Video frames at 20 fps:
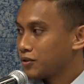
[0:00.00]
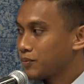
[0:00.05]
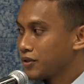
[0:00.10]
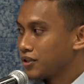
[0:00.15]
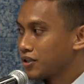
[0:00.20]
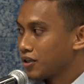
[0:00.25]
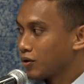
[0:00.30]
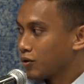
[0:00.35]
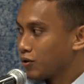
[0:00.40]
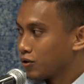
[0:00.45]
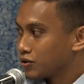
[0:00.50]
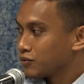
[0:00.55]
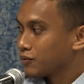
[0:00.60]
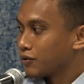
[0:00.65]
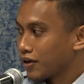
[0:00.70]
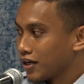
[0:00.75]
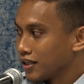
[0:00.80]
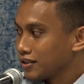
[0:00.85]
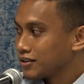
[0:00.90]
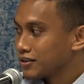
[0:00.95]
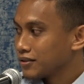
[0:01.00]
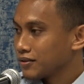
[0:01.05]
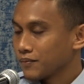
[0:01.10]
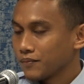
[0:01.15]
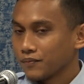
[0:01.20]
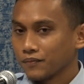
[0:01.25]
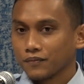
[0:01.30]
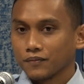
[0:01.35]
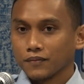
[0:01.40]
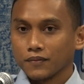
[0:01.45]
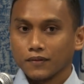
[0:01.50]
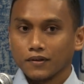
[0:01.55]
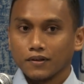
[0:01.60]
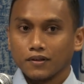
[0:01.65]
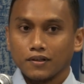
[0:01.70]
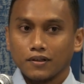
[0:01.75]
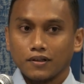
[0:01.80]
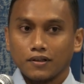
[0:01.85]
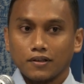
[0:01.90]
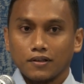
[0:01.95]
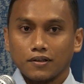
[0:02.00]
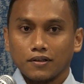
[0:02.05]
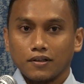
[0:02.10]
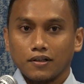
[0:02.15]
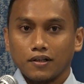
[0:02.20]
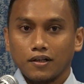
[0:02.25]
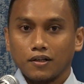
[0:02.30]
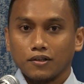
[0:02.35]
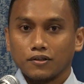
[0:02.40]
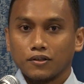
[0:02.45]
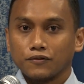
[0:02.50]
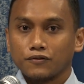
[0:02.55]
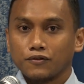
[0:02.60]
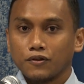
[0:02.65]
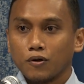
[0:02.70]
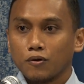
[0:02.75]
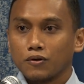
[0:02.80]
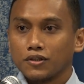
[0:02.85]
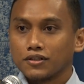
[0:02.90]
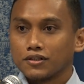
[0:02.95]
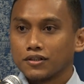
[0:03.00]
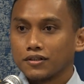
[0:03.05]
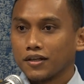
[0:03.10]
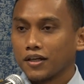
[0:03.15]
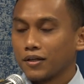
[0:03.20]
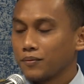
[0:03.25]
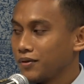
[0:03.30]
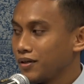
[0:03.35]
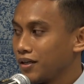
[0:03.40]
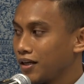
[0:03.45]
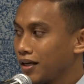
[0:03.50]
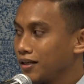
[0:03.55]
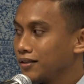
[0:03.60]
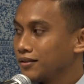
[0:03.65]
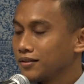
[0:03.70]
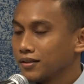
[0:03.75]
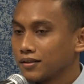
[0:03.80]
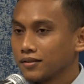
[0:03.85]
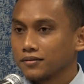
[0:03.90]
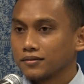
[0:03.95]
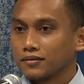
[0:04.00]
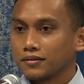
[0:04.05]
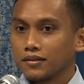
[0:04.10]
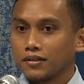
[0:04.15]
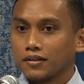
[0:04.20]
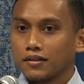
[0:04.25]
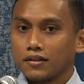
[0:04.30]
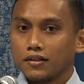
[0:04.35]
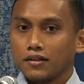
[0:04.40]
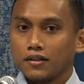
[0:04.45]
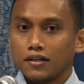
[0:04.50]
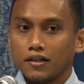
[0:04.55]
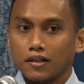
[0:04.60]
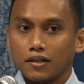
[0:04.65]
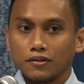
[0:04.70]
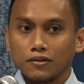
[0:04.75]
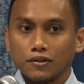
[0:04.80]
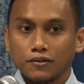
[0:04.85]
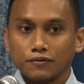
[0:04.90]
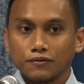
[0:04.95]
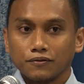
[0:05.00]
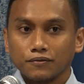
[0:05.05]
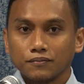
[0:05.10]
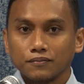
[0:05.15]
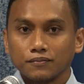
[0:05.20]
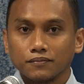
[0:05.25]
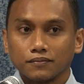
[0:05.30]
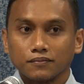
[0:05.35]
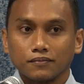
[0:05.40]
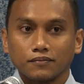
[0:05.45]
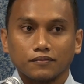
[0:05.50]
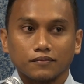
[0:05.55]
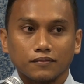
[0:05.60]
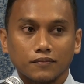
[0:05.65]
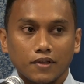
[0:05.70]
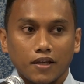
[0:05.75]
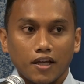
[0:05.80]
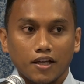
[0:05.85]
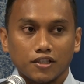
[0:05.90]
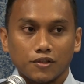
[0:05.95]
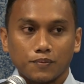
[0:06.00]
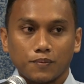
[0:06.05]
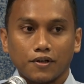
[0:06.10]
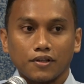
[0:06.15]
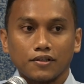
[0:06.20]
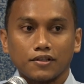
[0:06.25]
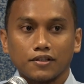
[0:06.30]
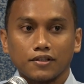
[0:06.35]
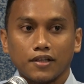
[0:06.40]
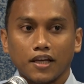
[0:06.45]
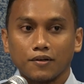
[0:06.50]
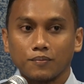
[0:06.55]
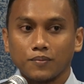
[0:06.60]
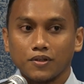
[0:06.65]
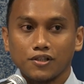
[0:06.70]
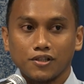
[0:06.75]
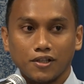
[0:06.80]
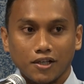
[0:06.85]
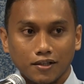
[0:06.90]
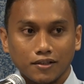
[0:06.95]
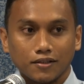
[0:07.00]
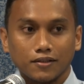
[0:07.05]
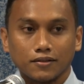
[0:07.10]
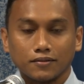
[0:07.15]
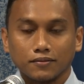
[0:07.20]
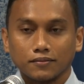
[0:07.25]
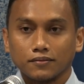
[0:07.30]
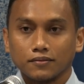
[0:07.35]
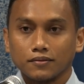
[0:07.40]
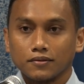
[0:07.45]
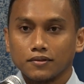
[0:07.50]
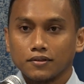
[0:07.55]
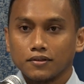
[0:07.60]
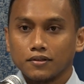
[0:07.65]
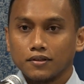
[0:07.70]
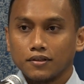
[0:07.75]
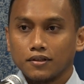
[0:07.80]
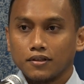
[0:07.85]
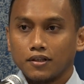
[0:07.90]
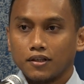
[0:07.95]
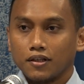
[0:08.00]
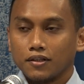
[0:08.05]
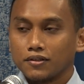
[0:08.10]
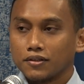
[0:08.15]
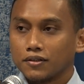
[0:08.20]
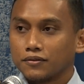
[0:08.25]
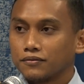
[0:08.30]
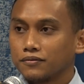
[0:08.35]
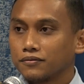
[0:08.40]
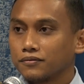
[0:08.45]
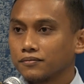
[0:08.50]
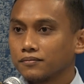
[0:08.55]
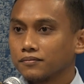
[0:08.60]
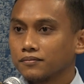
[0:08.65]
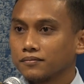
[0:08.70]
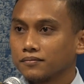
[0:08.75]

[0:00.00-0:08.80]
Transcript: special course for us. A lot of knowledge had been gained a lot of experiences had been shared, a lot of